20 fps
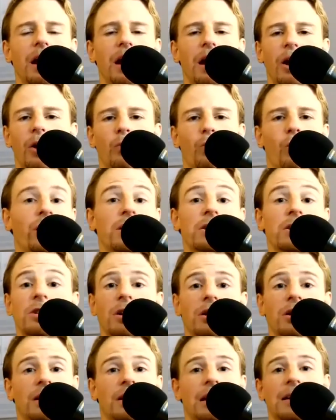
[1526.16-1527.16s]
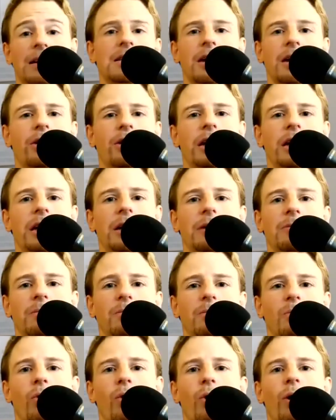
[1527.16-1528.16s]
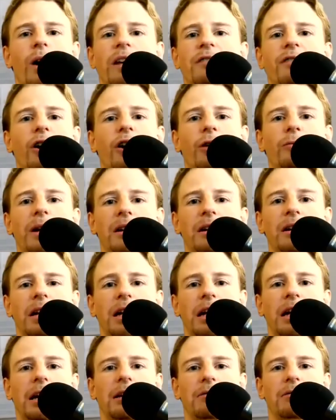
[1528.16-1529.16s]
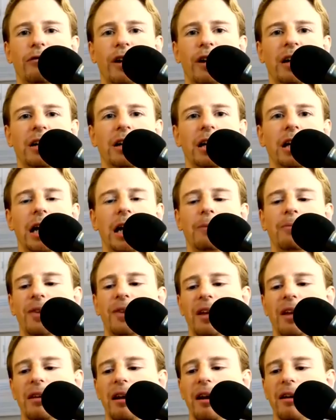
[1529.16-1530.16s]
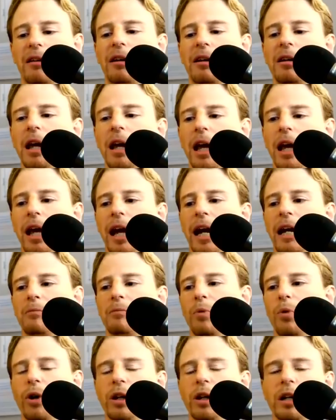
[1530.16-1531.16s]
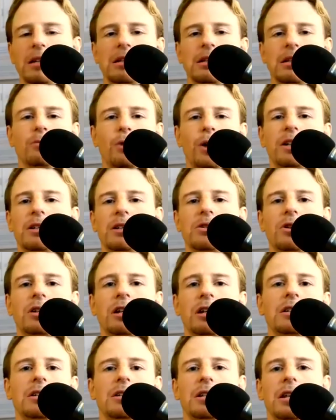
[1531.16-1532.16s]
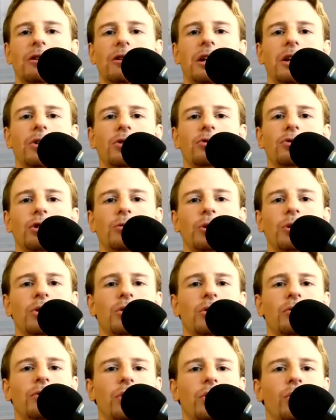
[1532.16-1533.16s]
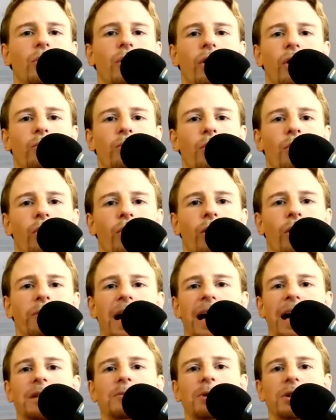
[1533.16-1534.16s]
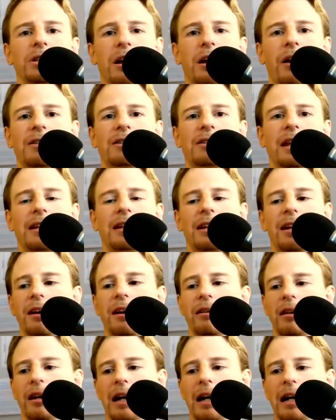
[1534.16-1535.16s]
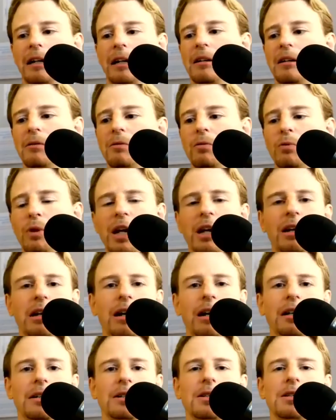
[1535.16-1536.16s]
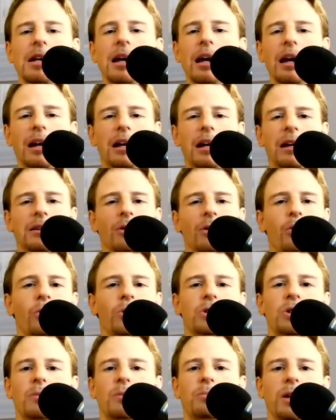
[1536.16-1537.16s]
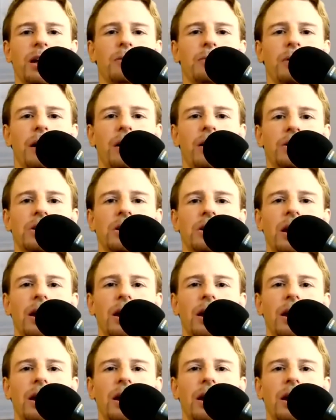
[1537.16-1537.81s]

one is not necessarily more environmentally friendly than the other, and more does one does not necessarily contribute to fewer or more animal deaths than the other. I didn't realize the whole topic about